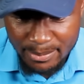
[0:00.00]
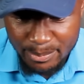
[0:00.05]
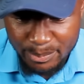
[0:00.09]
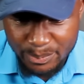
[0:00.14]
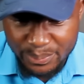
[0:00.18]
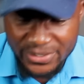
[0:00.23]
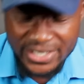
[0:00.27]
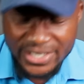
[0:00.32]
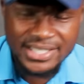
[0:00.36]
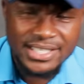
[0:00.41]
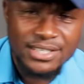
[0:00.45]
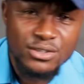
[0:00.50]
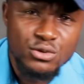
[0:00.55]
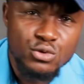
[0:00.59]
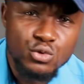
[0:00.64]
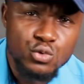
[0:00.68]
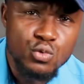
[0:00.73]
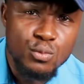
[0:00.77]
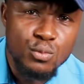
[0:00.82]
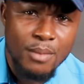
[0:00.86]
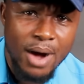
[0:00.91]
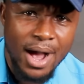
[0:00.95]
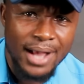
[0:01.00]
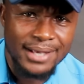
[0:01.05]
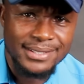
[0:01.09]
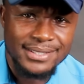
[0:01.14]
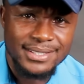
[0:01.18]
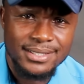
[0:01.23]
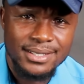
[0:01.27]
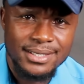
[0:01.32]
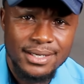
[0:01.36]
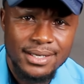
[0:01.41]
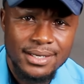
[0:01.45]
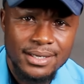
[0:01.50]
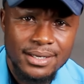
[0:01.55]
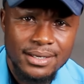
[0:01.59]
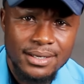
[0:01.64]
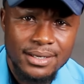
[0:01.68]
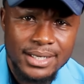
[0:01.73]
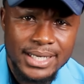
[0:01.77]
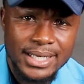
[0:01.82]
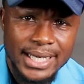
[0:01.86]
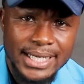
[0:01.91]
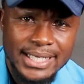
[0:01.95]
pressing too much.
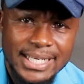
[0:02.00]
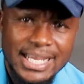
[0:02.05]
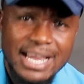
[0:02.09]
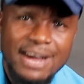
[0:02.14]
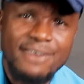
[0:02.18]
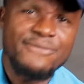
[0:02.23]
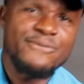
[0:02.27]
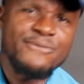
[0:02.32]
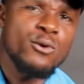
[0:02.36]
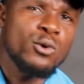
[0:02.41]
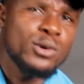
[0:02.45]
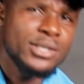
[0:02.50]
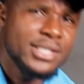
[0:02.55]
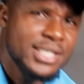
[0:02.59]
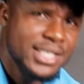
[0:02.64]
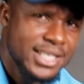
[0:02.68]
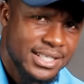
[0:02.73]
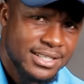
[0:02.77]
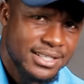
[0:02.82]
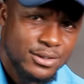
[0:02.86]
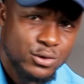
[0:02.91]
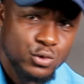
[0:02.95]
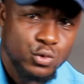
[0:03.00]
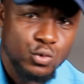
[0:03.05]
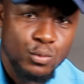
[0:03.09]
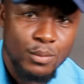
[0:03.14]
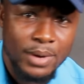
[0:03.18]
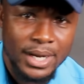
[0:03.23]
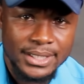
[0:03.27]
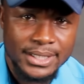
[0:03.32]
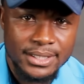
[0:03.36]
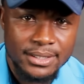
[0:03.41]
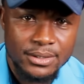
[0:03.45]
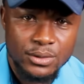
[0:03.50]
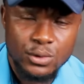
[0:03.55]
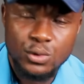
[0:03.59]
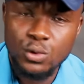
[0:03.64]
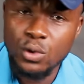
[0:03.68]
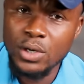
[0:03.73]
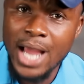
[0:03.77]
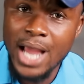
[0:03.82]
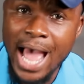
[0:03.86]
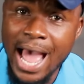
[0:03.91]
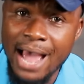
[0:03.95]
Okay, they are forcing it too much. You
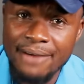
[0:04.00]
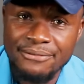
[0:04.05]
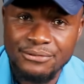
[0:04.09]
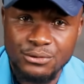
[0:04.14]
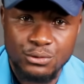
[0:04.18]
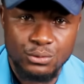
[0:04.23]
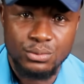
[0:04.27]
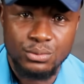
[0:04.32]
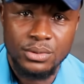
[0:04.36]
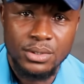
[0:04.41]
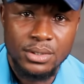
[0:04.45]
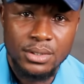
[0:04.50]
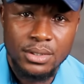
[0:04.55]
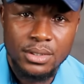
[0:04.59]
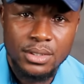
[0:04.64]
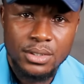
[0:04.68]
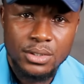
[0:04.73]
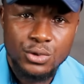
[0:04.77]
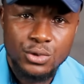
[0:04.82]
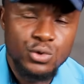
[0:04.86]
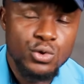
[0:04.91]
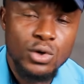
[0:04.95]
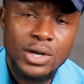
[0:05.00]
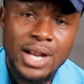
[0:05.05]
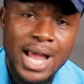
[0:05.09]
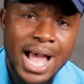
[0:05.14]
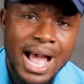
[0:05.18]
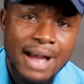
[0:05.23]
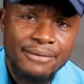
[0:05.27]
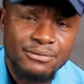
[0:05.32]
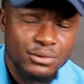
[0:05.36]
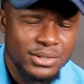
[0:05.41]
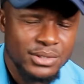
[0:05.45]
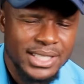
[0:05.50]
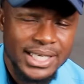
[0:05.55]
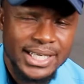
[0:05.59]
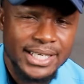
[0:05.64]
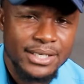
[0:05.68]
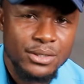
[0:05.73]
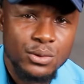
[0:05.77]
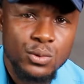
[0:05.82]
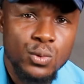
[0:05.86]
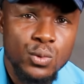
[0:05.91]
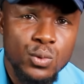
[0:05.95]
don't have to take
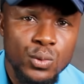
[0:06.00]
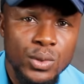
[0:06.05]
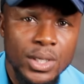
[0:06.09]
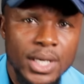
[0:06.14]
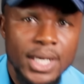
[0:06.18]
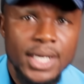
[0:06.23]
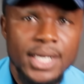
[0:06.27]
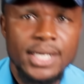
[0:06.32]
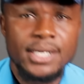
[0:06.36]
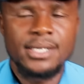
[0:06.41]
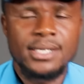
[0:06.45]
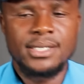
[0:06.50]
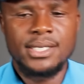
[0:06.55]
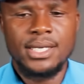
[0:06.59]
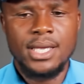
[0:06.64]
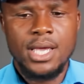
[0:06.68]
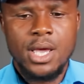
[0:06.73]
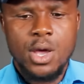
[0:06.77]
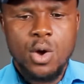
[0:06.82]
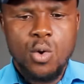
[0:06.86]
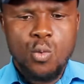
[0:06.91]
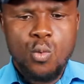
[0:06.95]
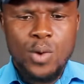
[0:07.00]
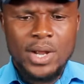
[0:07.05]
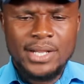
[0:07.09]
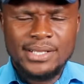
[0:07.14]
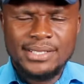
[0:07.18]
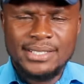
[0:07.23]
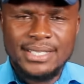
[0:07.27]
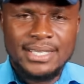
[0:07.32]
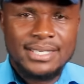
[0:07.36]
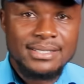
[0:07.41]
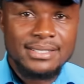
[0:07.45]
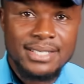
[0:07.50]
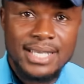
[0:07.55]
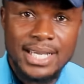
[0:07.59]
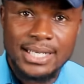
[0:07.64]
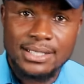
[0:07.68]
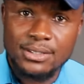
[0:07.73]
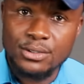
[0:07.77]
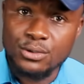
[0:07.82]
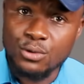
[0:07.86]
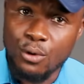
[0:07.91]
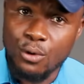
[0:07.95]
it cool. You see, when things
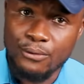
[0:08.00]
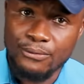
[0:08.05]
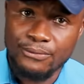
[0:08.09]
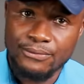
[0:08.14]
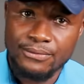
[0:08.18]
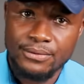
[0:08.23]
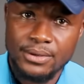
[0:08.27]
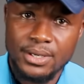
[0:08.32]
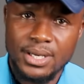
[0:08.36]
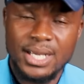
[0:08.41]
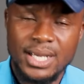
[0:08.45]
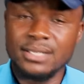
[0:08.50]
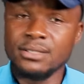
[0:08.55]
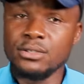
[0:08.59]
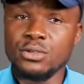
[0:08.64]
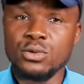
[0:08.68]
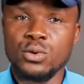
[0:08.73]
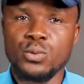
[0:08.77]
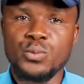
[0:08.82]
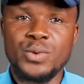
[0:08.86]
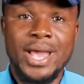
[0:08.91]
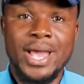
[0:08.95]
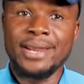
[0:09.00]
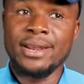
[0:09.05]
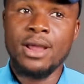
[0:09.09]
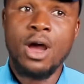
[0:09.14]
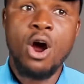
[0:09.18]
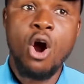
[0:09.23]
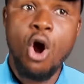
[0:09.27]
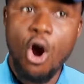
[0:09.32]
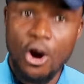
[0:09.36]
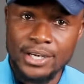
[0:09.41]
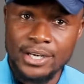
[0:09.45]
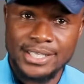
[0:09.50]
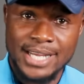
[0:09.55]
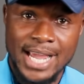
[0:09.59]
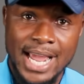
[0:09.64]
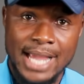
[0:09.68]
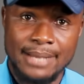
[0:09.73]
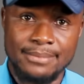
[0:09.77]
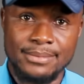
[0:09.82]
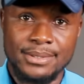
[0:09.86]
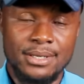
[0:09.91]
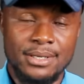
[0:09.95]
get tough, and you know, we are in hard
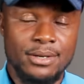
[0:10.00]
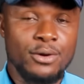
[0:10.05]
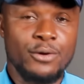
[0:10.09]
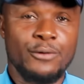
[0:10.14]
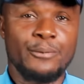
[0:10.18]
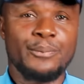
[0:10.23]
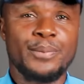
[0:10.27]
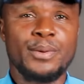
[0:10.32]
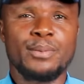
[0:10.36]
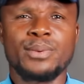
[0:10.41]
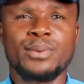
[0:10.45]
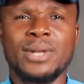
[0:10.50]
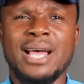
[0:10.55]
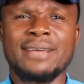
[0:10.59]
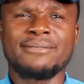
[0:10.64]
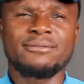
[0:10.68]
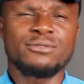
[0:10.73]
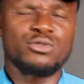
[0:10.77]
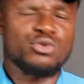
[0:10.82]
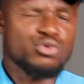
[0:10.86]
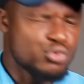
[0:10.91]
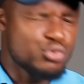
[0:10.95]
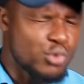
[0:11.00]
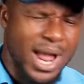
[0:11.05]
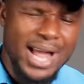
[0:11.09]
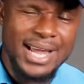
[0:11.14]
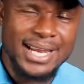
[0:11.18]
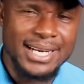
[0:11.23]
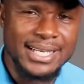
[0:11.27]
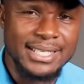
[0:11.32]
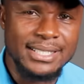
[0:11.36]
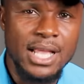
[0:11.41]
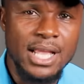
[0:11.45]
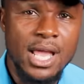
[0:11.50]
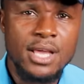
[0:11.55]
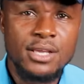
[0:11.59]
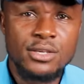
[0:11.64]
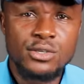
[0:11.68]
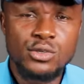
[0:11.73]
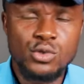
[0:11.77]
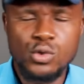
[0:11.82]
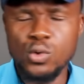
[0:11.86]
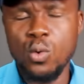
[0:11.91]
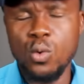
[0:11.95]
times, a lot of people are struggling
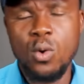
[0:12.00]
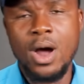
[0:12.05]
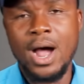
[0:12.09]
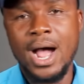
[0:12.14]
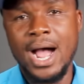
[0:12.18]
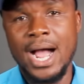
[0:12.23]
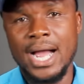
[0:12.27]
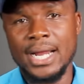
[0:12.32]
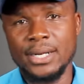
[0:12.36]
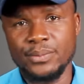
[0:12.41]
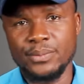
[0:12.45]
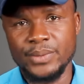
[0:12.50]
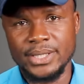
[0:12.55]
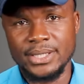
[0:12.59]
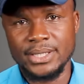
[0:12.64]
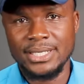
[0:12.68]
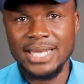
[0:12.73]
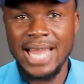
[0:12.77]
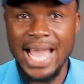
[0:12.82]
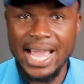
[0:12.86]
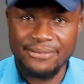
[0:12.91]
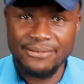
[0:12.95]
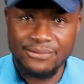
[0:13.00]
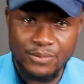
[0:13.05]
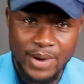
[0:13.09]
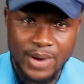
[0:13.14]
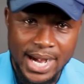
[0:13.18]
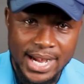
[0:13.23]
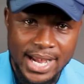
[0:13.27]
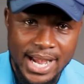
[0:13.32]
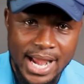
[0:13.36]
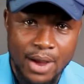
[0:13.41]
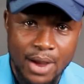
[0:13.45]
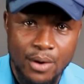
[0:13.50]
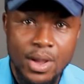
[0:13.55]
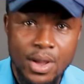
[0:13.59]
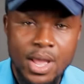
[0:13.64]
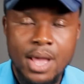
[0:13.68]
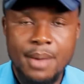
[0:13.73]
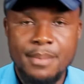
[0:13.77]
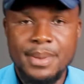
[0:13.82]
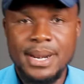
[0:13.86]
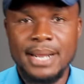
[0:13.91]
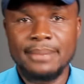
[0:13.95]
so hard with life right now,
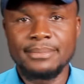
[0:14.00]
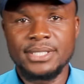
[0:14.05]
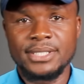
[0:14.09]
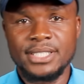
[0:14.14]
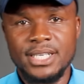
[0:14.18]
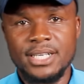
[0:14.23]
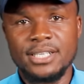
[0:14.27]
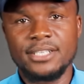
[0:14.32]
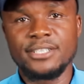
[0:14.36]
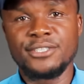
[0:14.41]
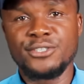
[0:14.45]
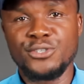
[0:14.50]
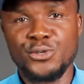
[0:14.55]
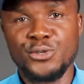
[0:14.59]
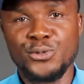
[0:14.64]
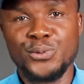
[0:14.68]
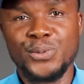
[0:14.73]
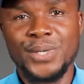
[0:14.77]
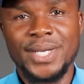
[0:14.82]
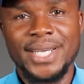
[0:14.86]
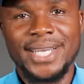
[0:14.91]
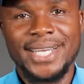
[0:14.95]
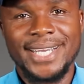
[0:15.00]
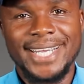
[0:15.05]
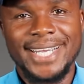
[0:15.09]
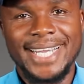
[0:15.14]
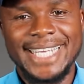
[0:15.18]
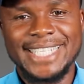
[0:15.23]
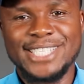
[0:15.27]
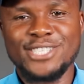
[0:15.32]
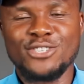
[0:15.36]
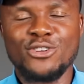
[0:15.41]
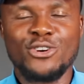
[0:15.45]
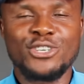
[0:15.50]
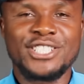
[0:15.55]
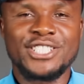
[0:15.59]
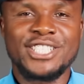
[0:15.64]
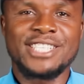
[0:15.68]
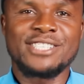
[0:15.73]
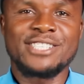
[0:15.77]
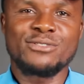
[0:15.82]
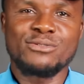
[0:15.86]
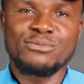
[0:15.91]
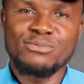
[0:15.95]
but I'm telling you, it's not
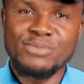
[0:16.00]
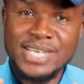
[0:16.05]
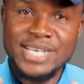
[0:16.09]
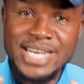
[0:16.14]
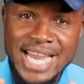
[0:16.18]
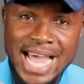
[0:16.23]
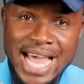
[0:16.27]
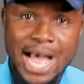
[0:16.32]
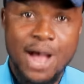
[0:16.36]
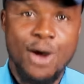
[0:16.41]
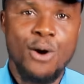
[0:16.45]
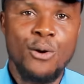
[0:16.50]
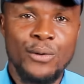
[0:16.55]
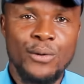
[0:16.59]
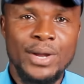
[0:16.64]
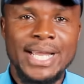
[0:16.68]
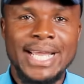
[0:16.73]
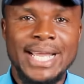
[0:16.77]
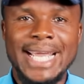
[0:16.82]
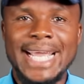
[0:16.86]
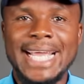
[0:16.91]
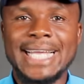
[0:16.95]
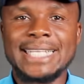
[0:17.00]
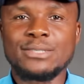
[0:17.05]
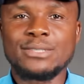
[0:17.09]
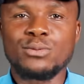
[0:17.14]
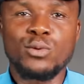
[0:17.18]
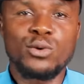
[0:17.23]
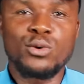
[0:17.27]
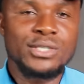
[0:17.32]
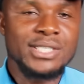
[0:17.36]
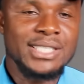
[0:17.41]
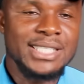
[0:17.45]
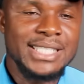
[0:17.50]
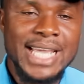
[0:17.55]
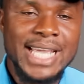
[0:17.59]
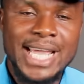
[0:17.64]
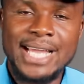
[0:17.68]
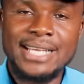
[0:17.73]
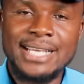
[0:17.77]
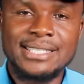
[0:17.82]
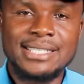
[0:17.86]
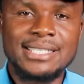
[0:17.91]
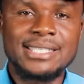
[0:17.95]
just now, it was
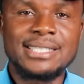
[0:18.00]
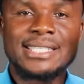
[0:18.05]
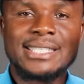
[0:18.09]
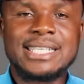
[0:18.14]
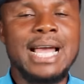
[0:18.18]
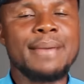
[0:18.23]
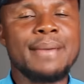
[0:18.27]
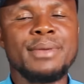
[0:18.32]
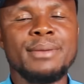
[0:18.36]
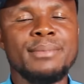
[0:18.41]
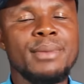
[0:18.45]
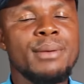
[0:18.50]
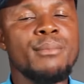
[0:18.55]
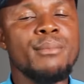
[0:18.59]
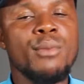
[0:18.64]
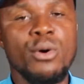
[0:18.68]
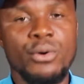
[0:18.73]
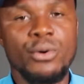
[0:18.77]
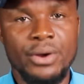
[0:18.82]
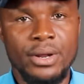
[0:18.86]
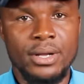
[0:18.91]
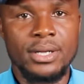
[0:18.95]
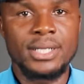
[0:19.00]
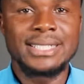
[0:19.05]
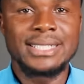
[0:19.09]
there since time immemorial.